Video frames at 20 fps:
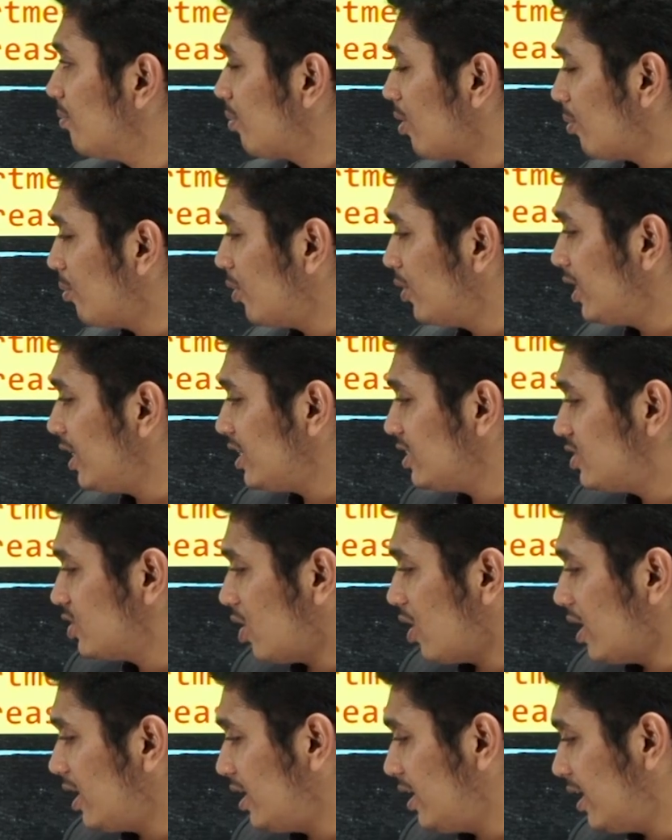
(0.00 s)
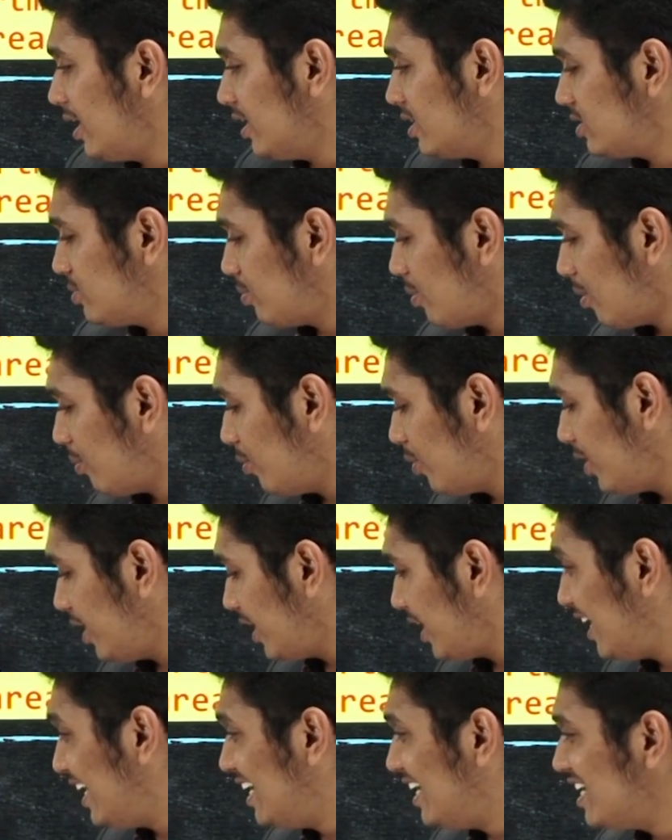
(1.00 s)
Promoting jointness,
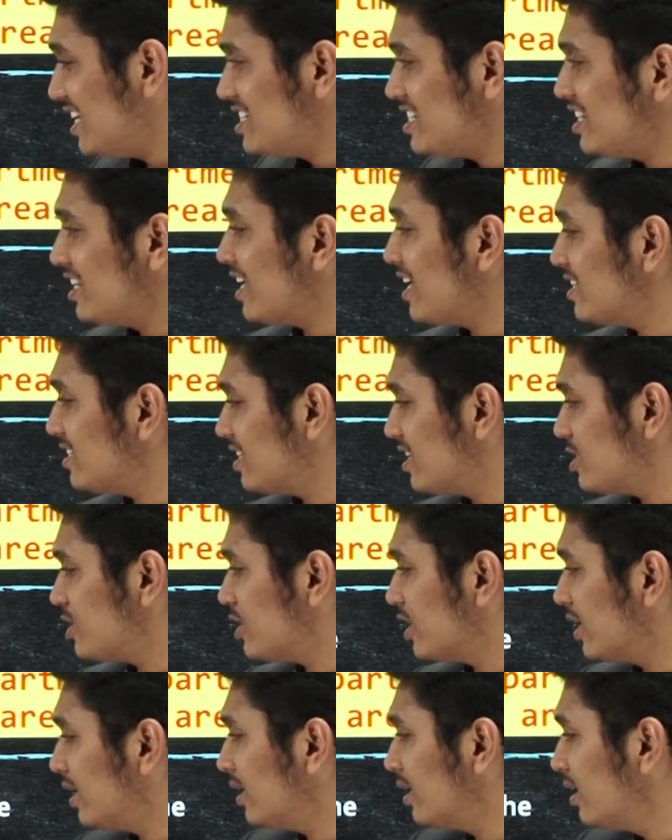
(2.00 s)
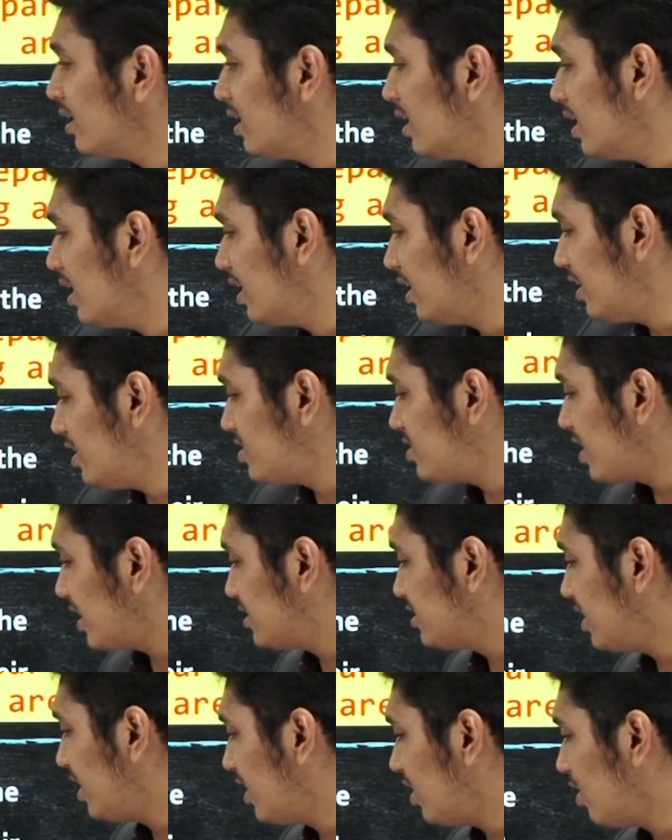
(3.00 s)
promoting indigenization,
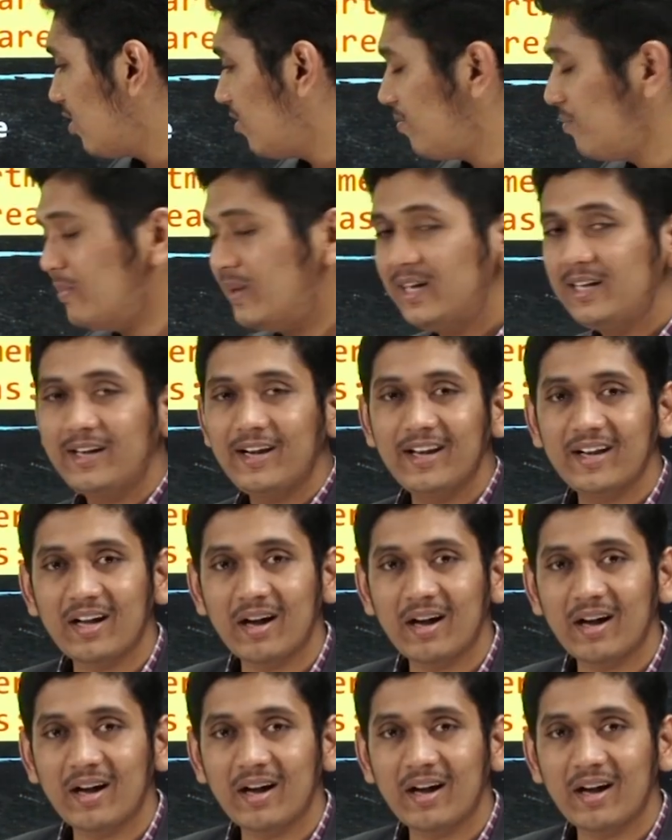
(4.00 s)
restructuring of military